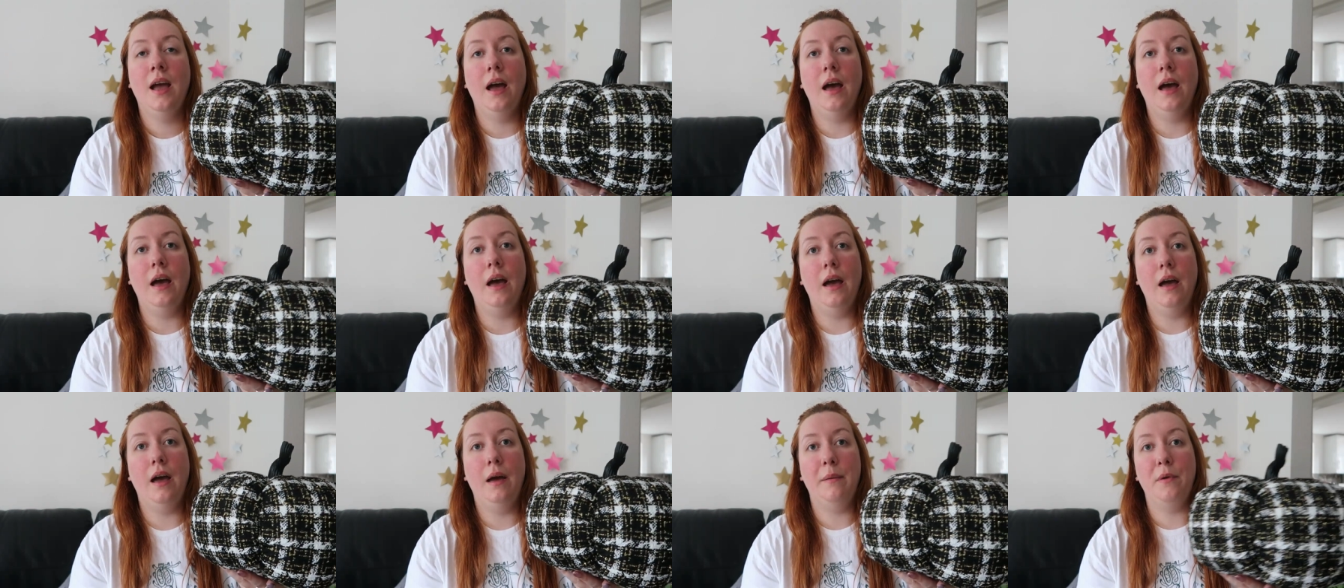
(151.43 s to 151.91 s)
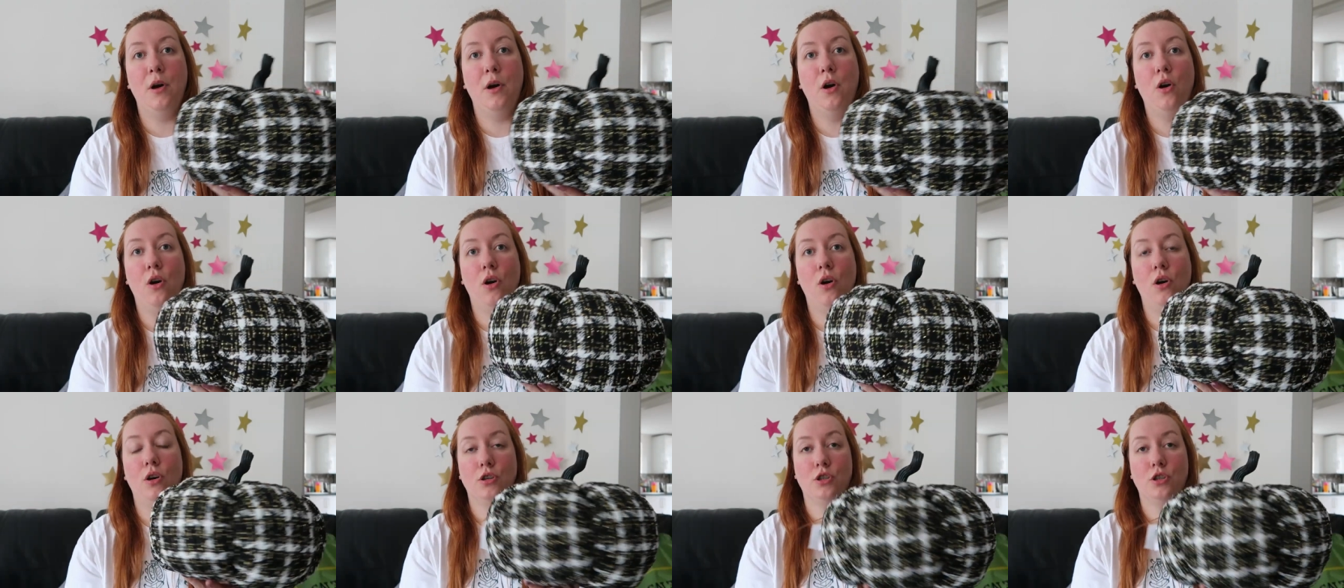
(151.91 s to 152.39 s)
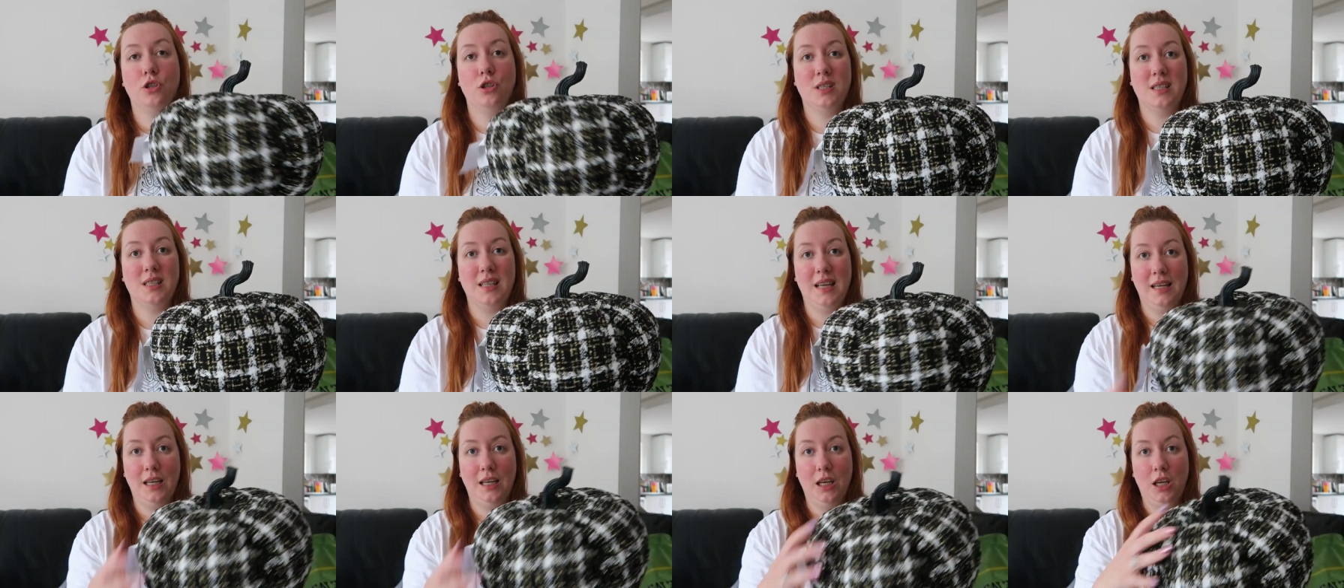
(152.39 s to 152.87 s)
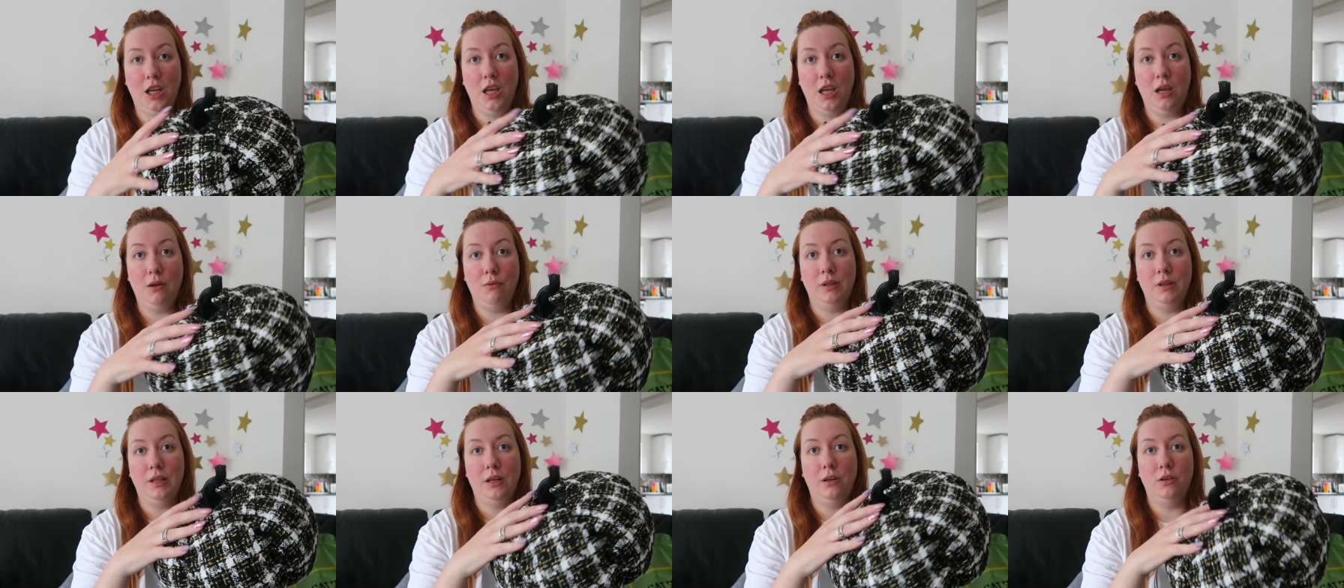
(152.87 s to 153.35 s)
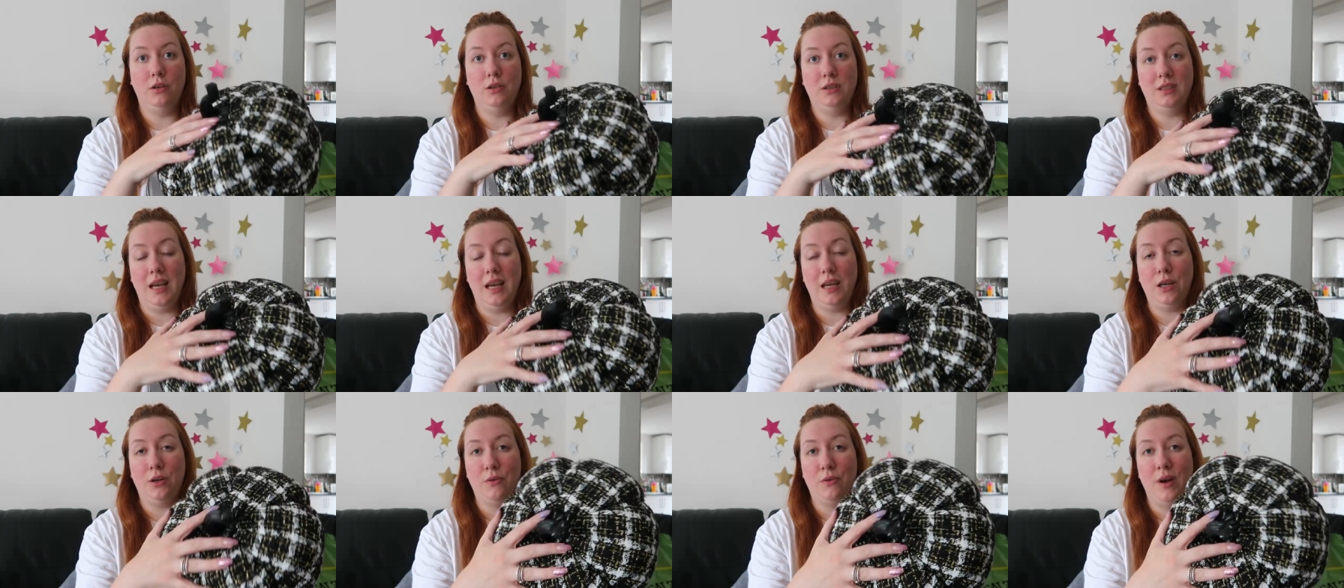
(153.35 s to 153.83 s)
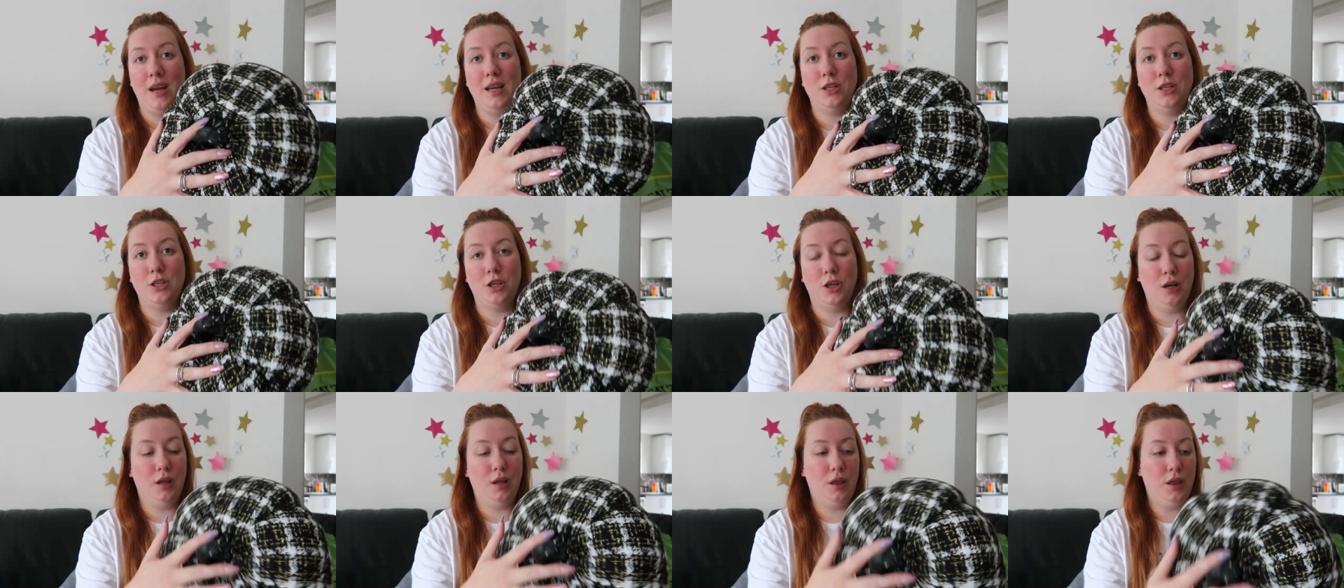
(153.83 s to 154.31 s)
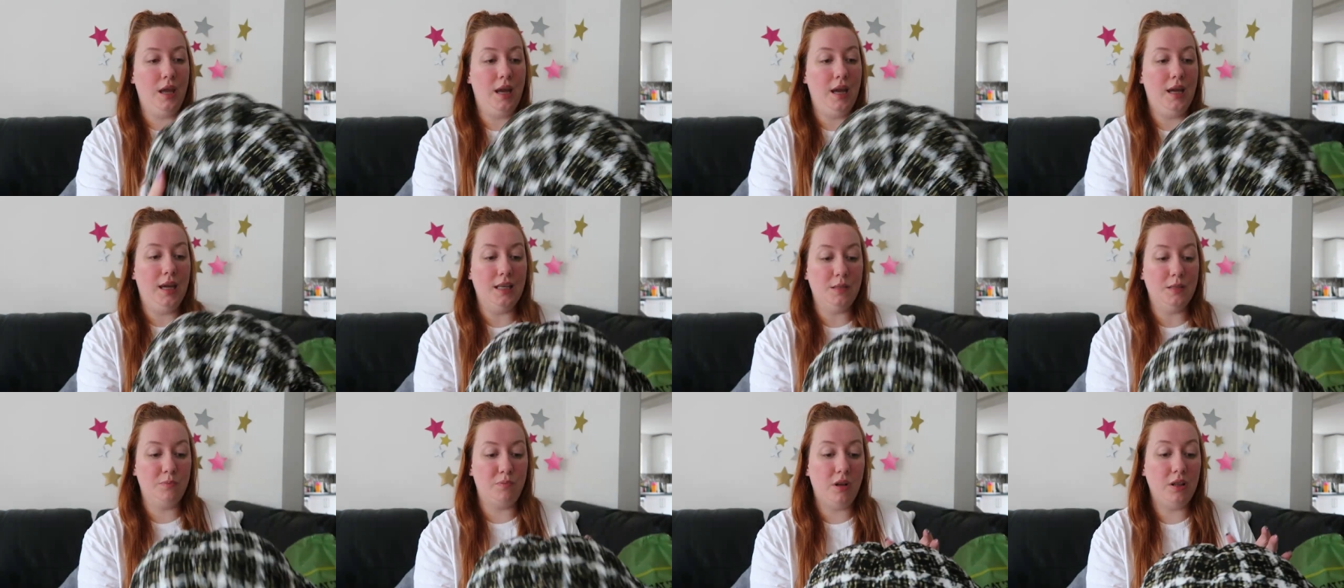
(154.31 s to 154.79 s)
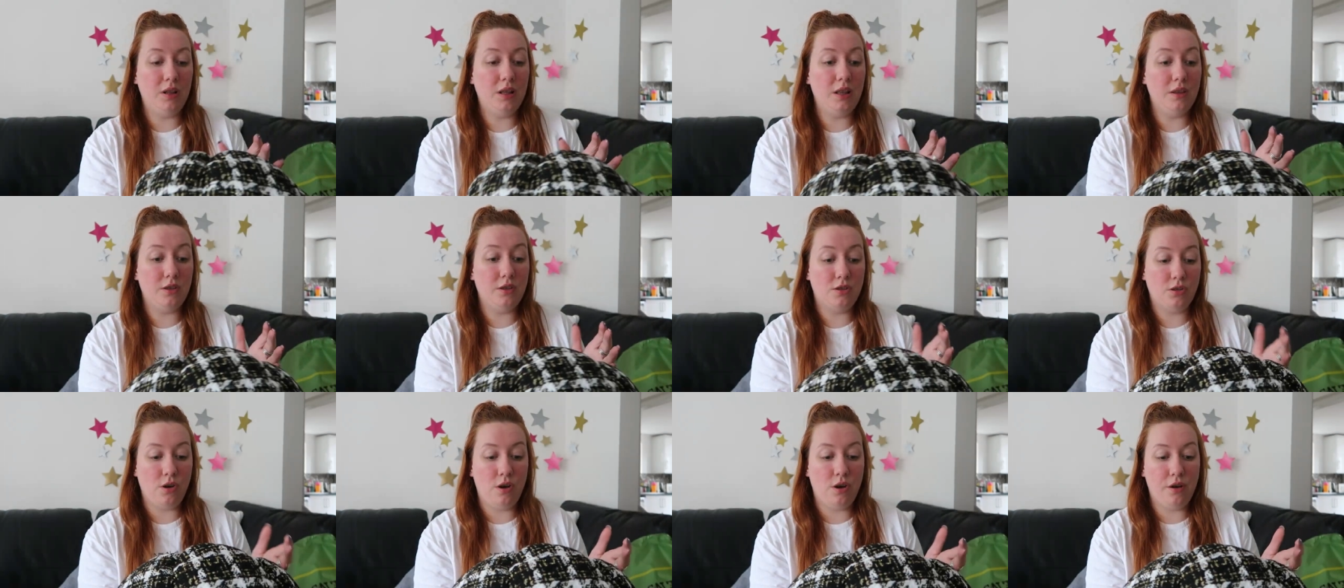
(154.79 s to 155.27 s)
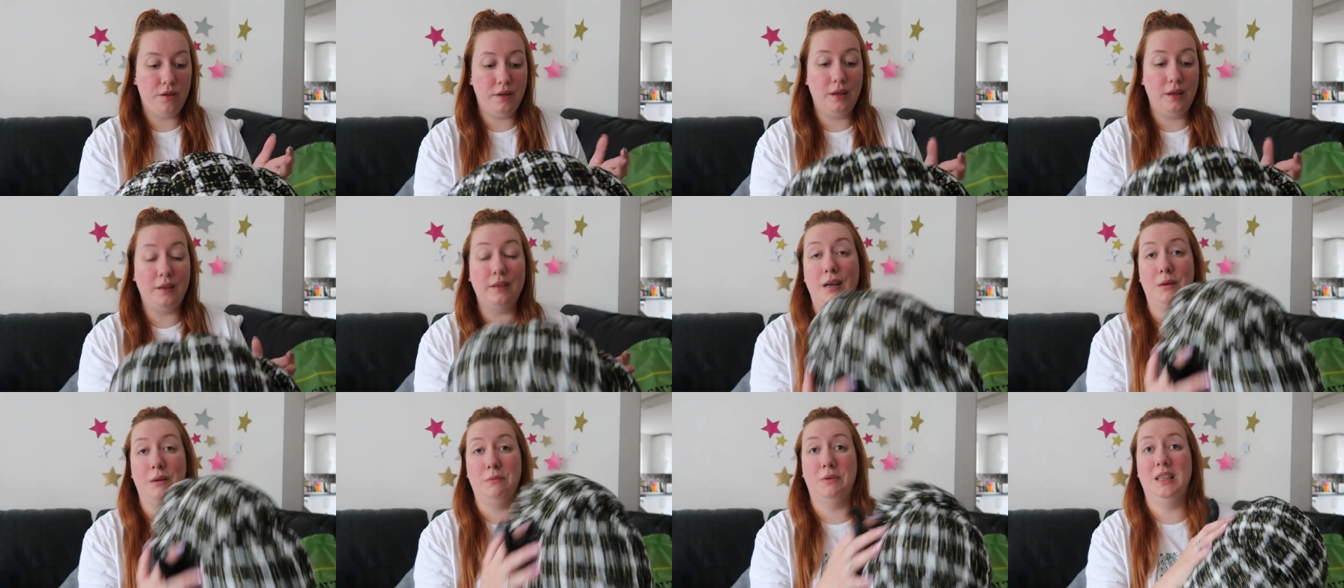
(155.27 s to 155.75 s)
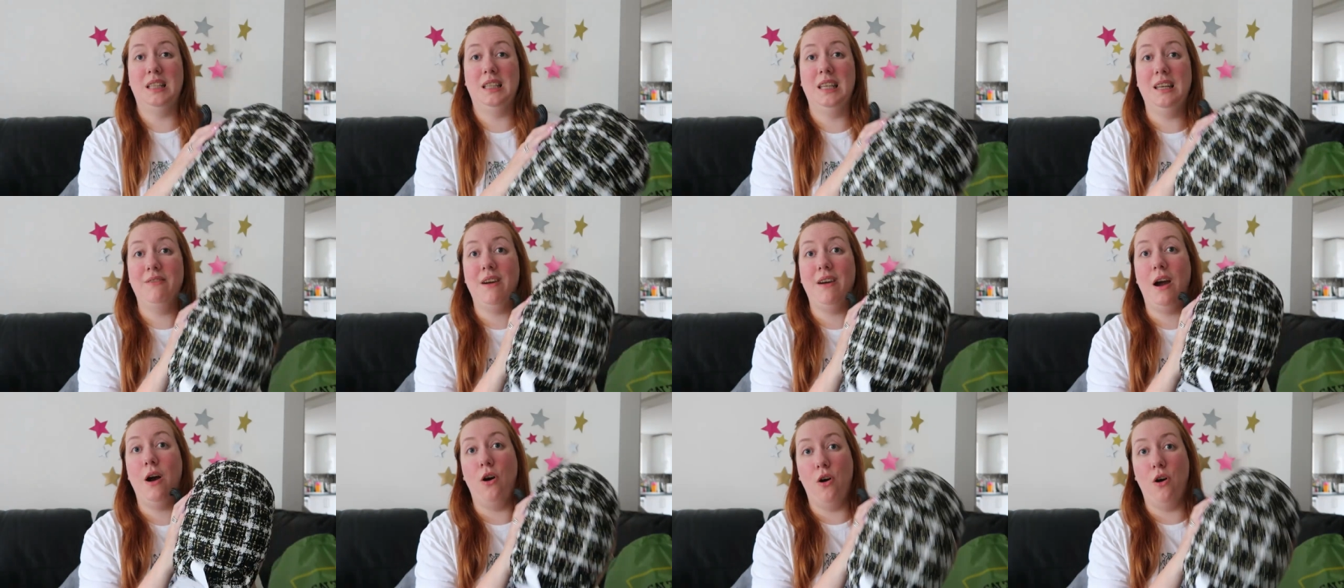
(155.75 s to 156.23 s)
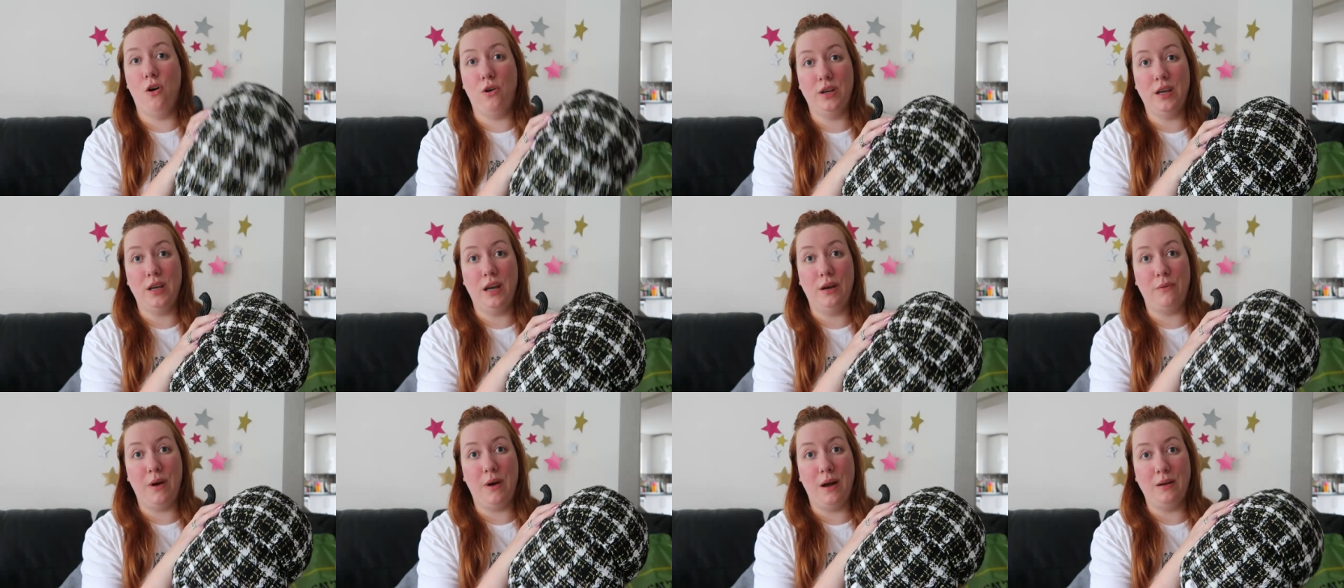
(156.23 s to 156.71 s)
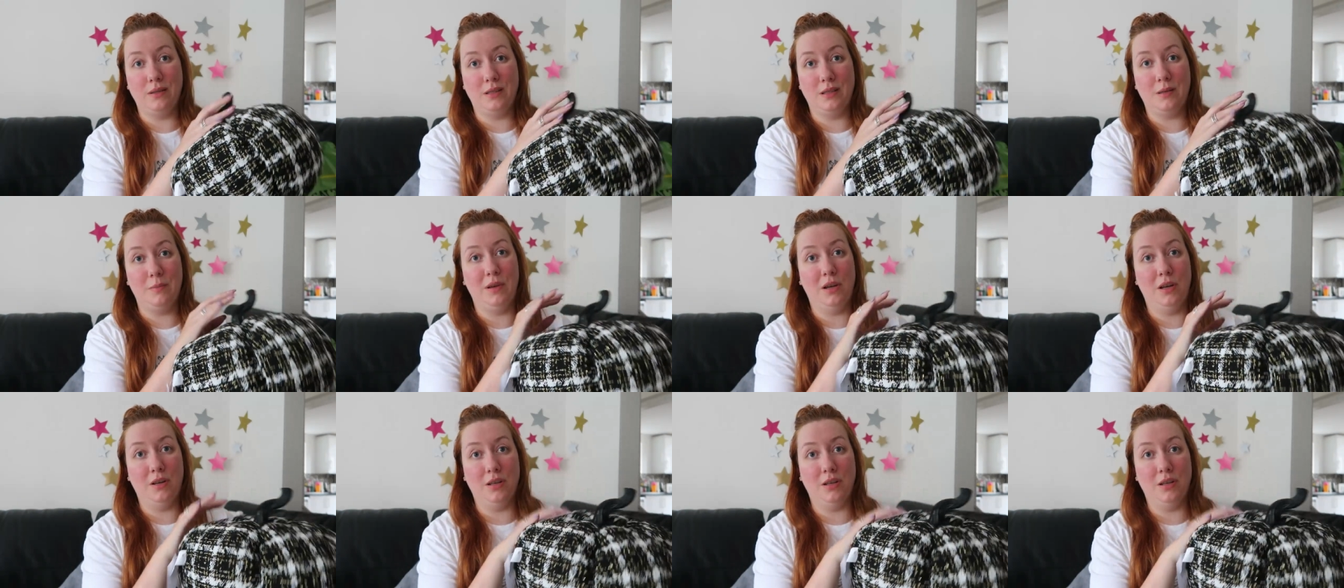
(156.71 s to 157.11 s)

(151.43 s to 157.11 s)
um, or it's just like a cute little decoration thing it's probably the sort of thing that I would leave out all year round to be